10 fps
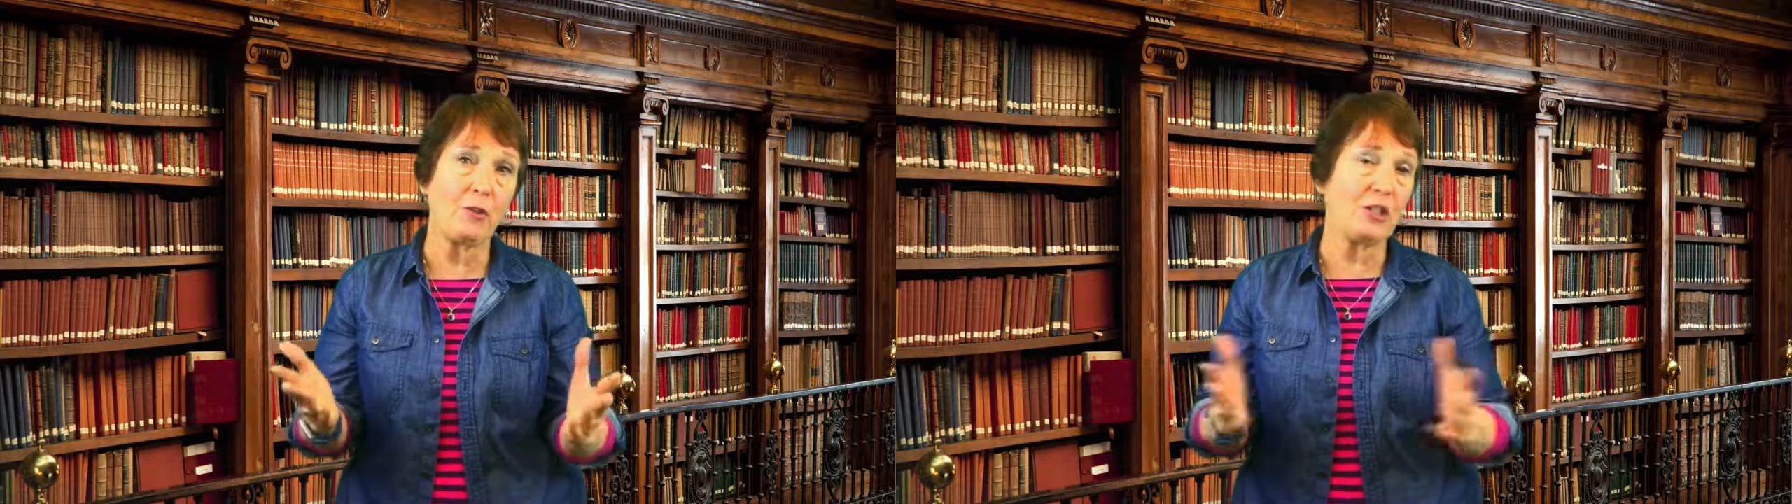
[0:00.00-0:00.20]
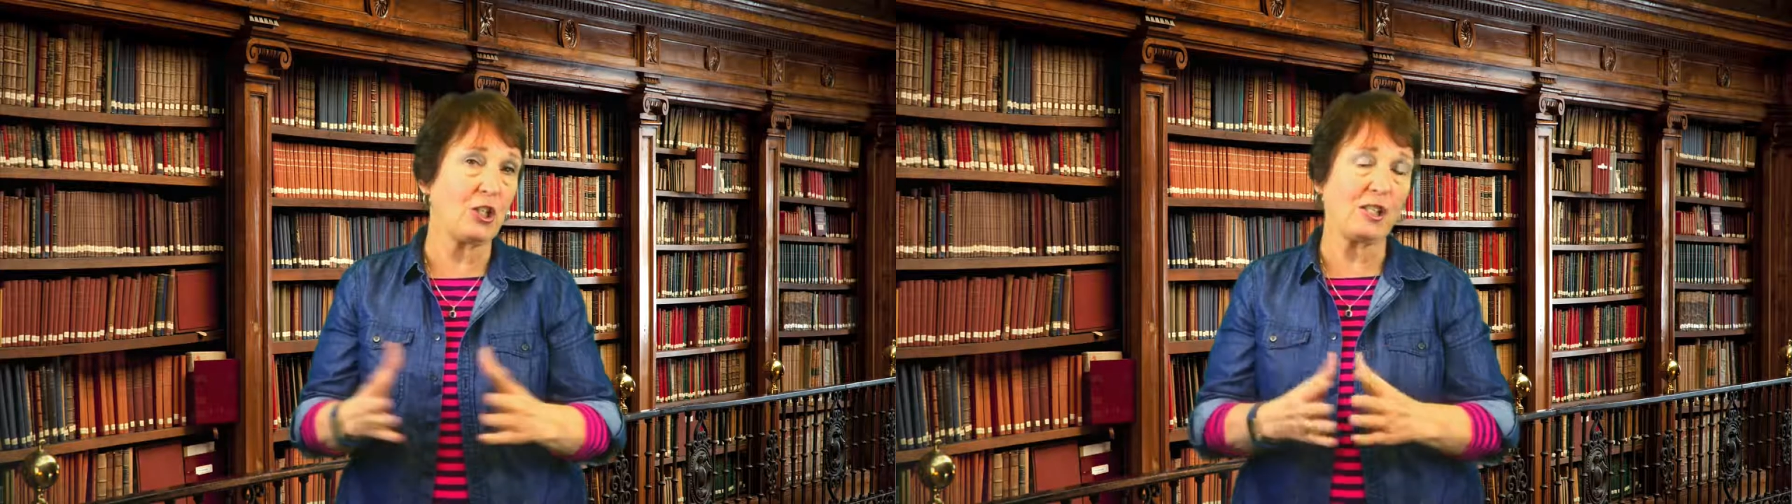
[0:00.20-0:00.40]

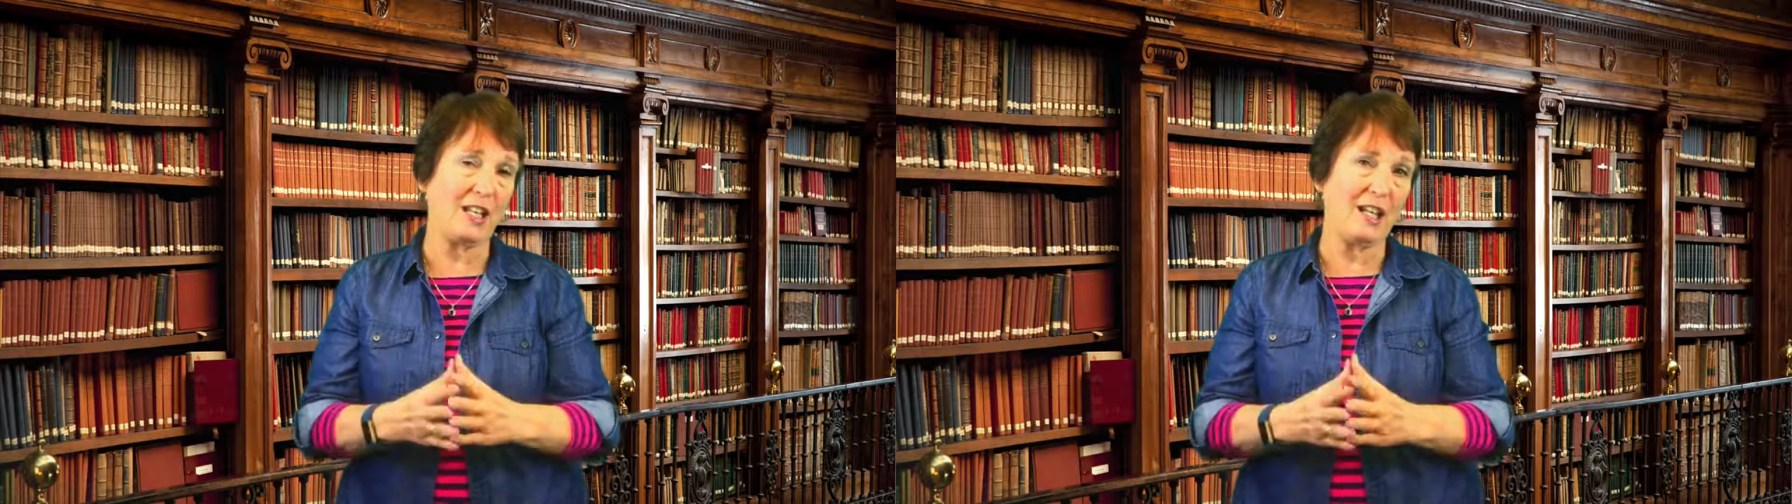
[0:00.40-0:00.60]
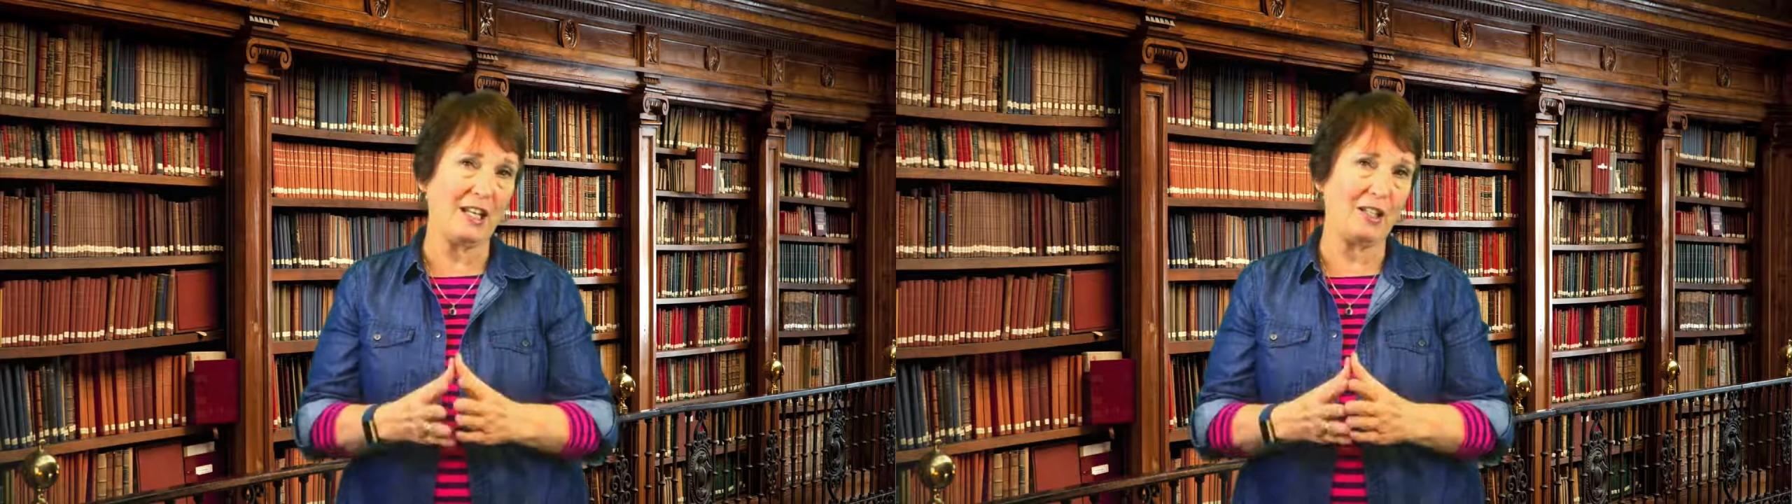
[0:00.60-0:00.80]
than just
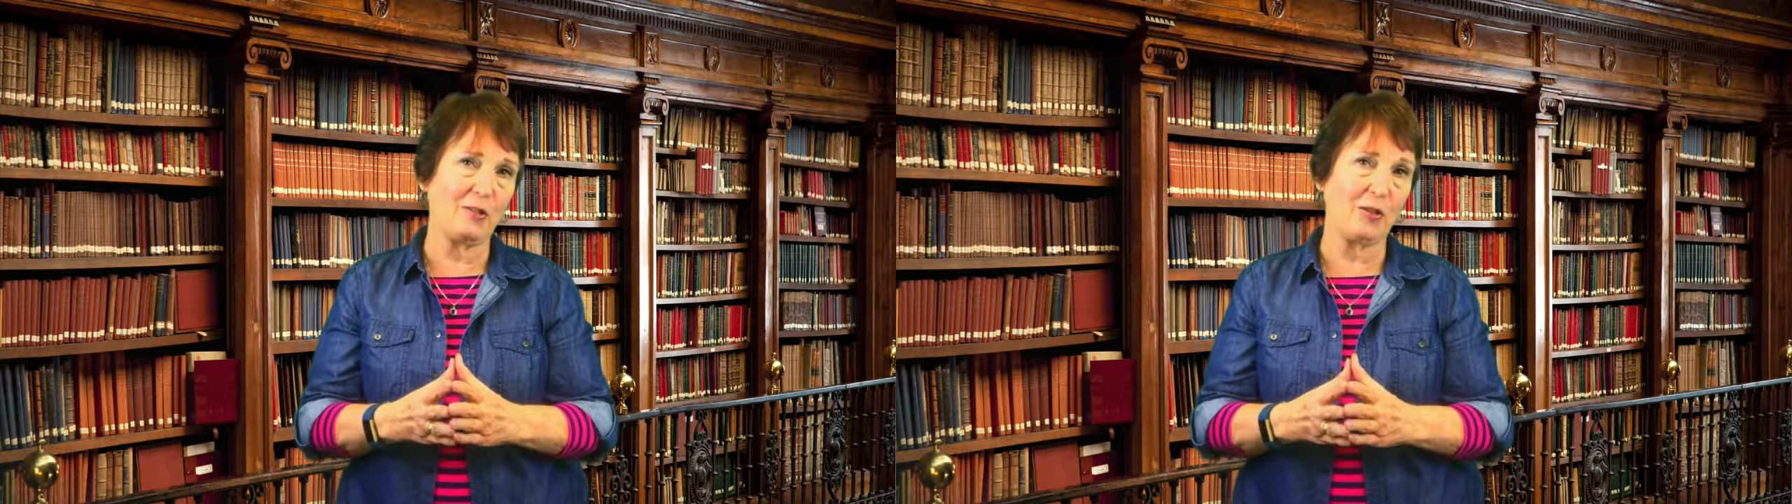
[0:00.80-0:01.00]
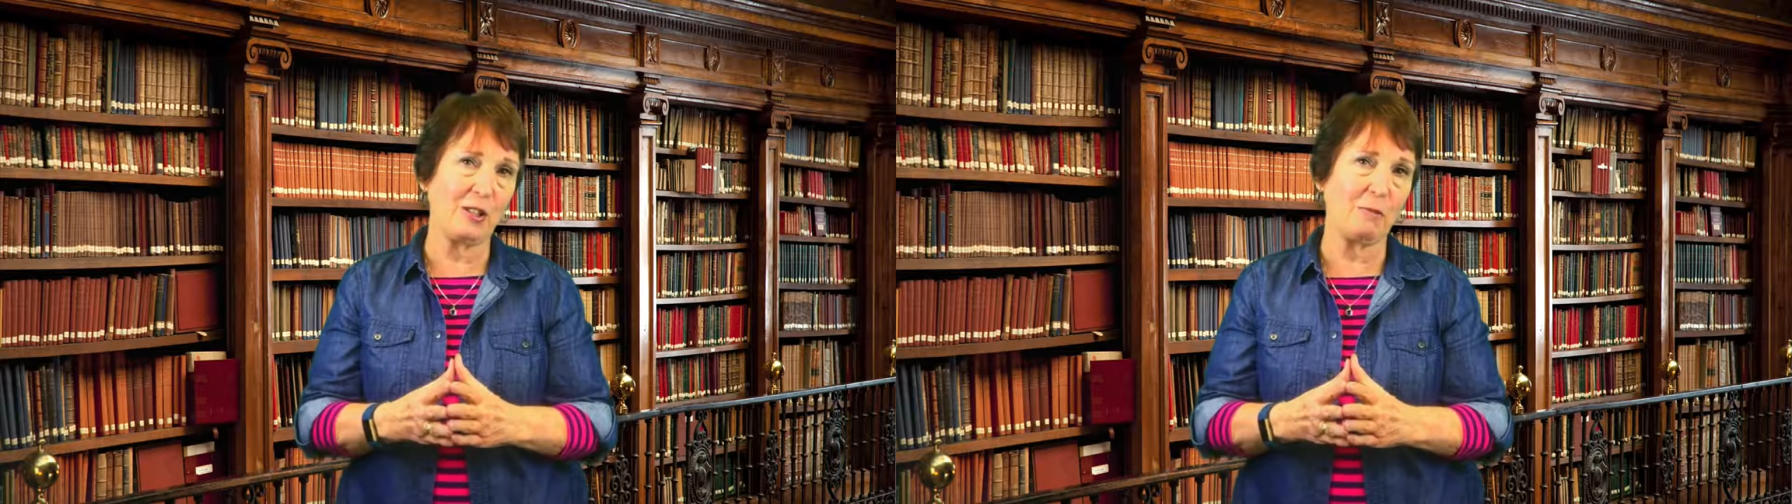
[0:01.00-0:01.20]
getting
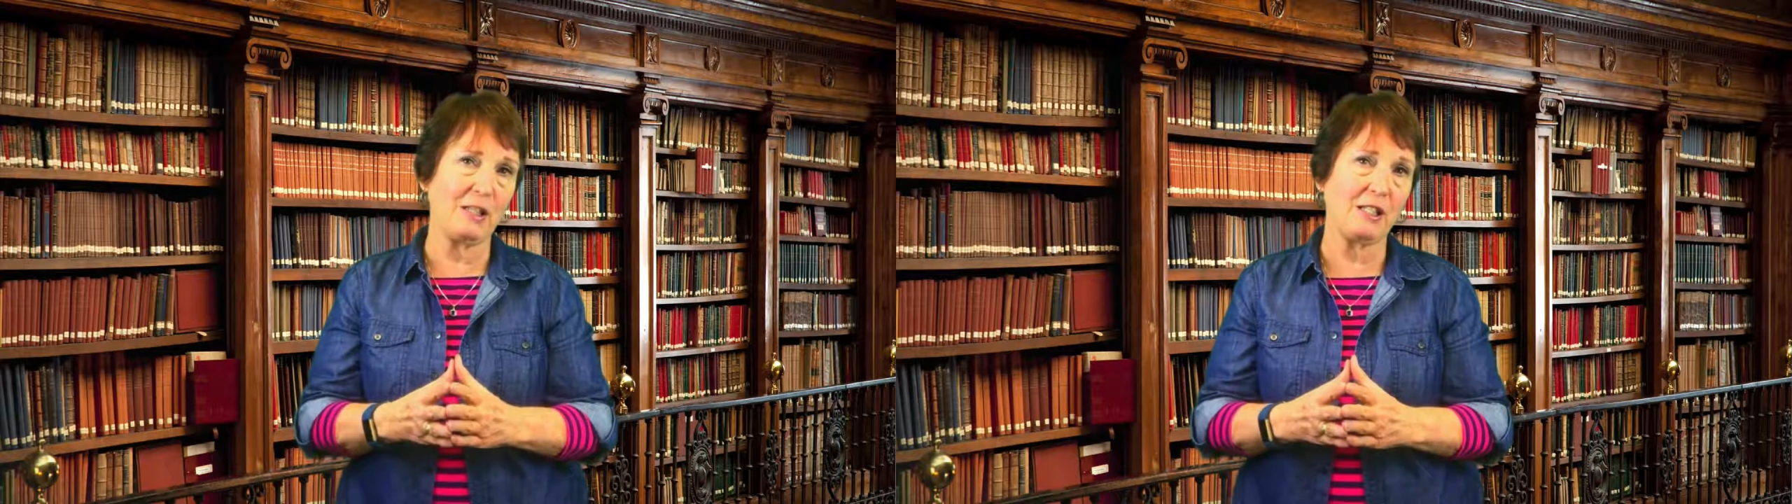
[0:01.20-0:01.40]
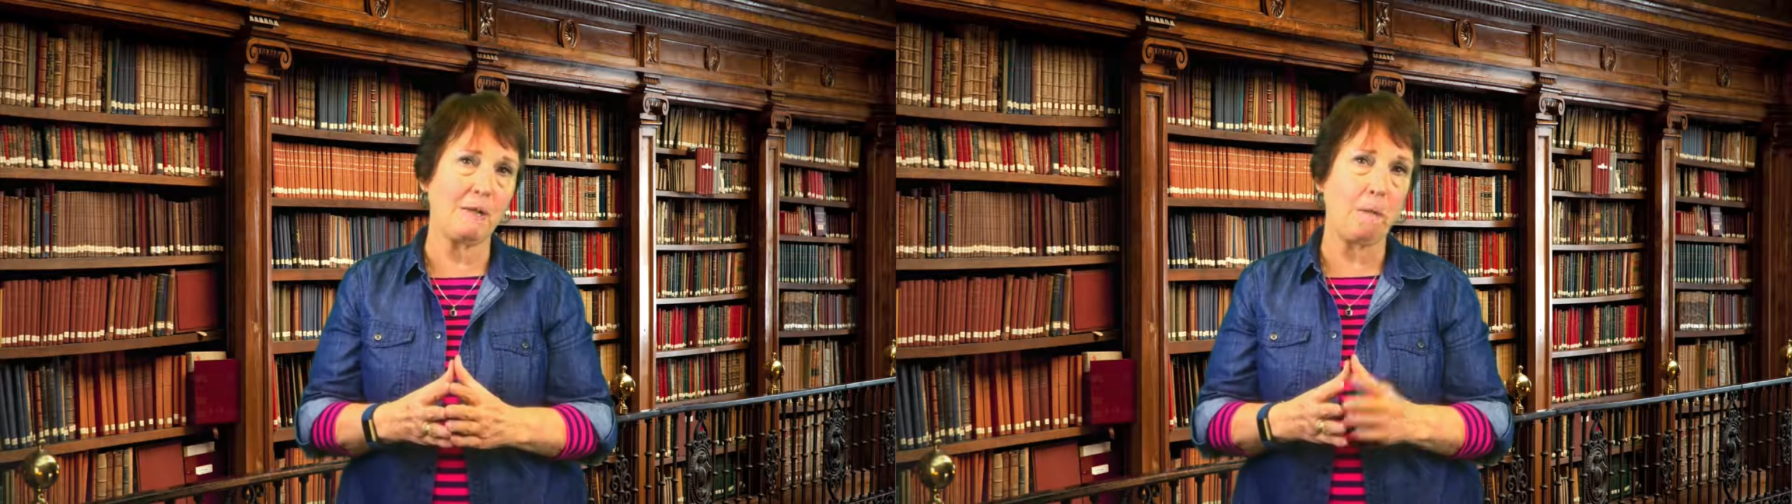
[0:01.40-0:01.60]

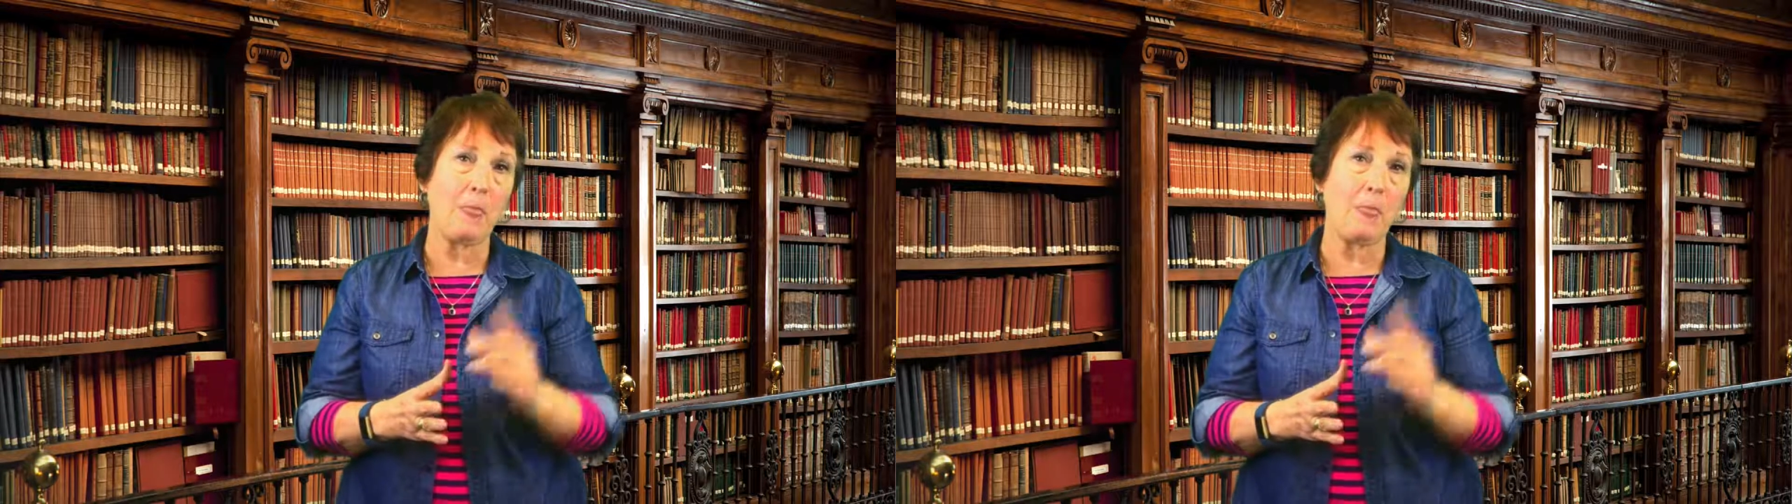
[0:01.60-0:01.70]
endorsements.